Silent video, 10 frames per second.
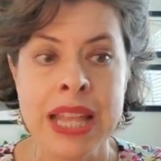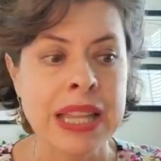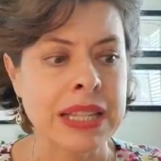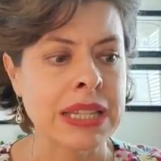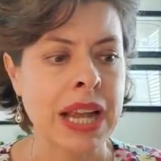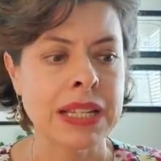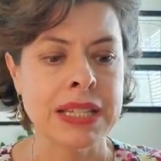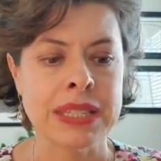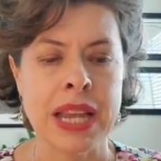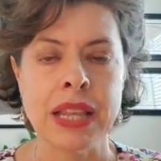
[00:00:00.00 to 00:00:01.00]
That's not
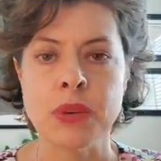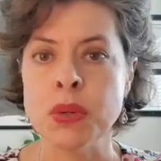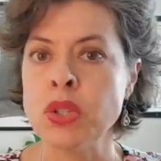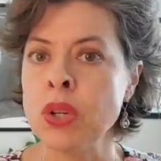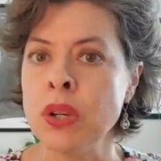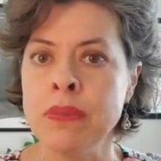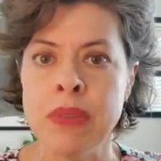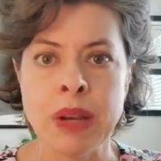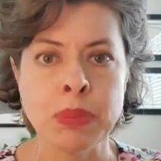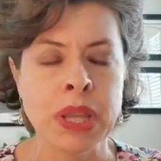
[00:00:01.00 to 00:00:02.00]
to say that we shouldn't
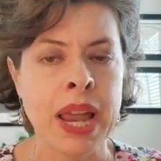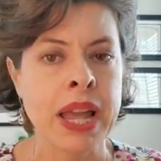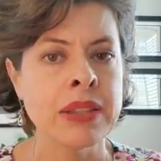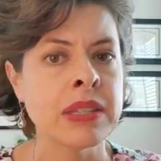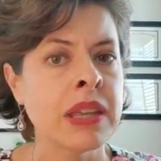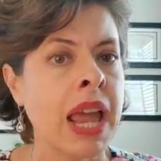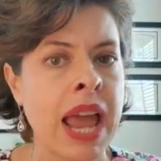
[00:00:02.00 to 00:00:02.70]
make plans